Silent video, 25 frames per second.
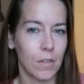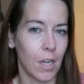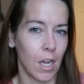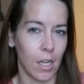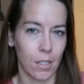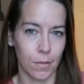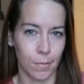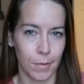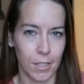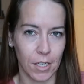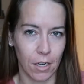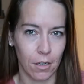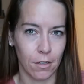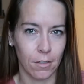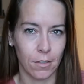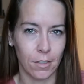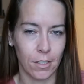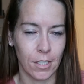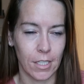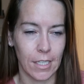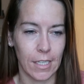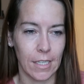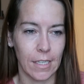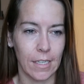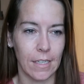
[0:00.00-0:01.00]

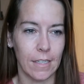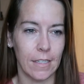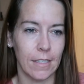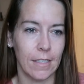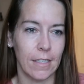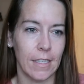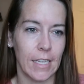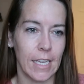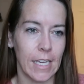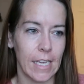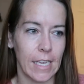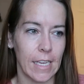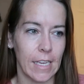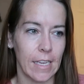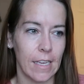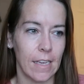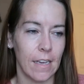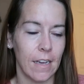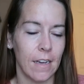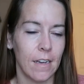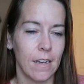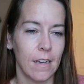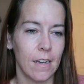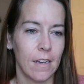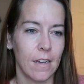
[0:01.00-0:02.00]
cosmetology and
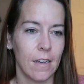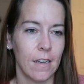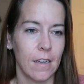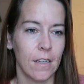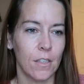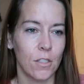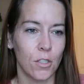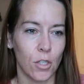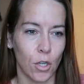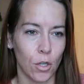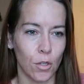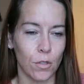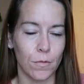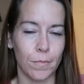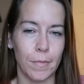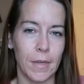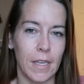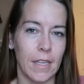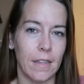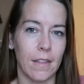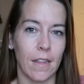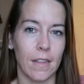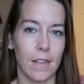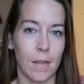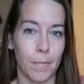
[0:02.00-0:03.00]
he told
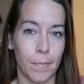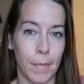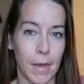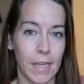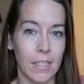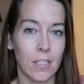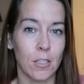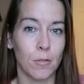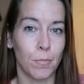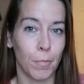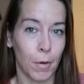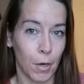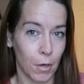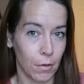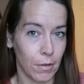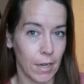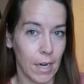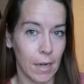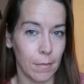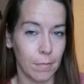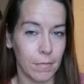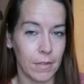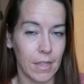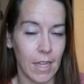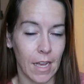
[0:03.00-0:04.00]
me that the best
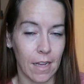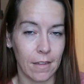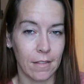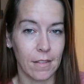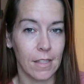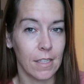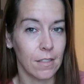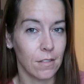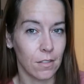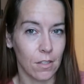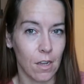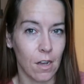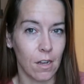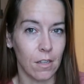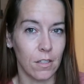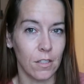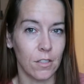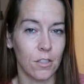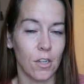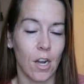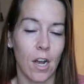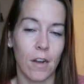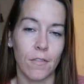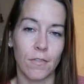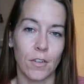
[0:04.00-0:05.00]
program that this
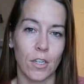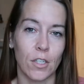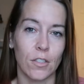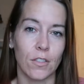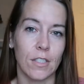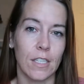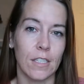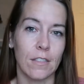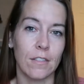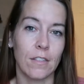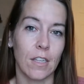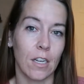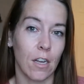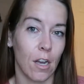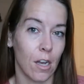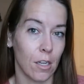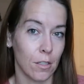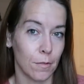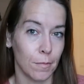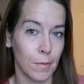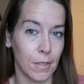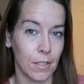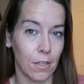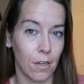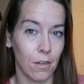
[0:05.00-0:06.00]
college offers is the
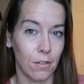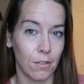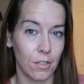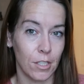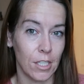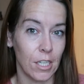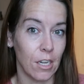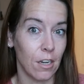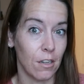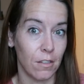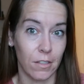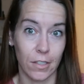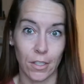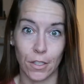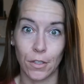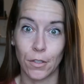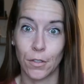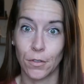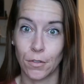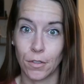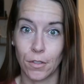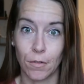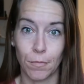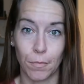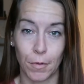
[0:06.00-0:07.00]
cosmetology
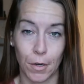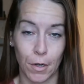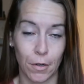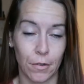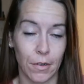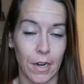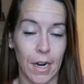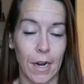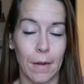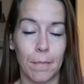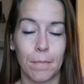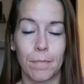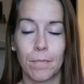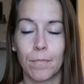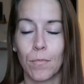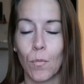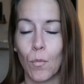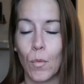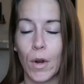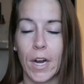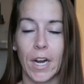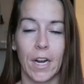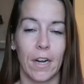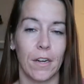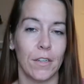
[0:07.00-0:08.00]
all-inclusive program
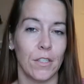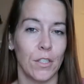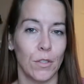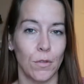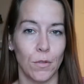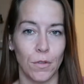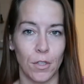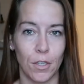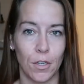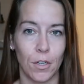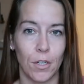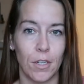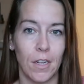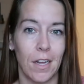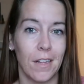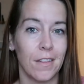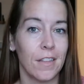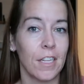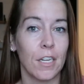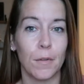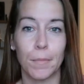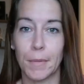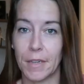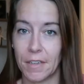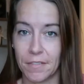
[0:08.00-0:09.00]
where you learn a
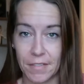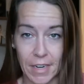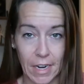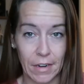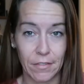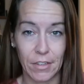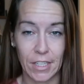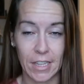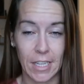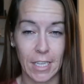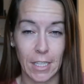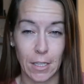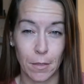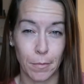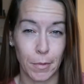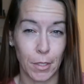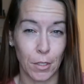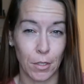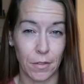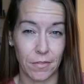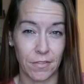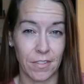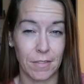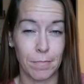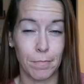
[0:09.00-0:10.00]
little bit of everything in the
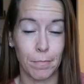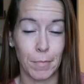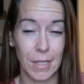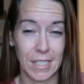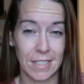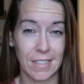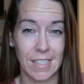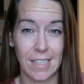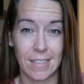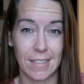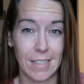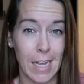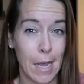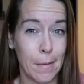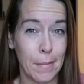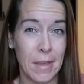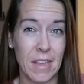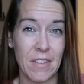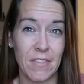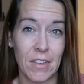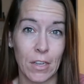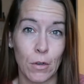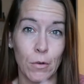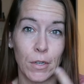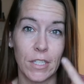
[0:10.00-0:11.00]
beauty business. I'm
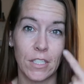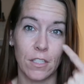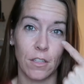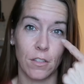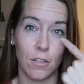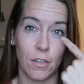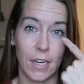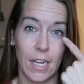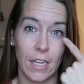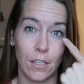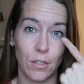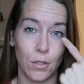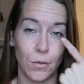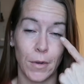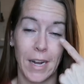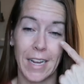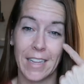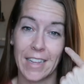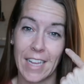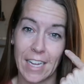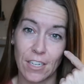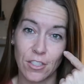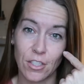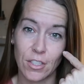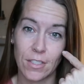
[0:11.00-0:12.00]
even going to learn how to do
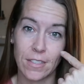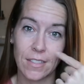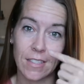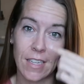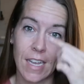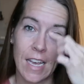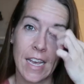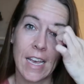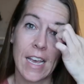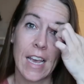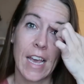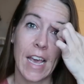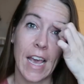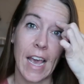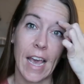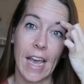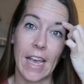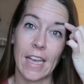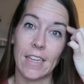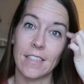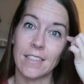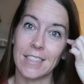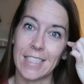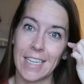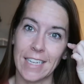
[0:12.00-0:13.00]
eyelashes
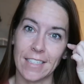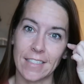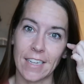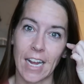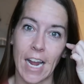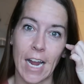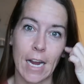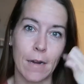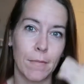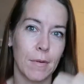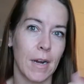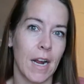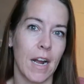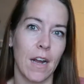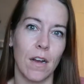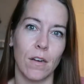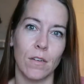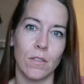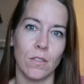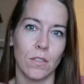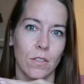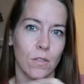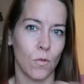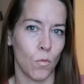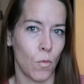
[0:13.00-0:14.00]
tint
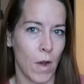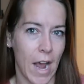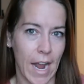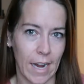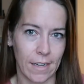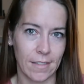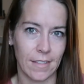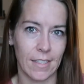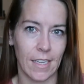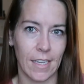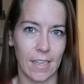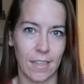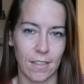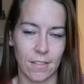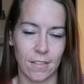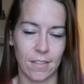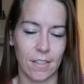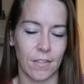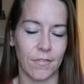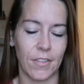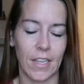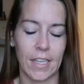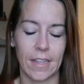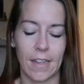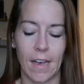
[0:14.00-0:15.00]
eyebrows, waxing,
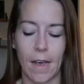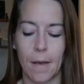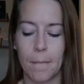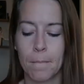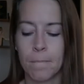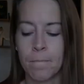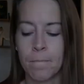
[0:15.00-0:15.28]
stuff like that.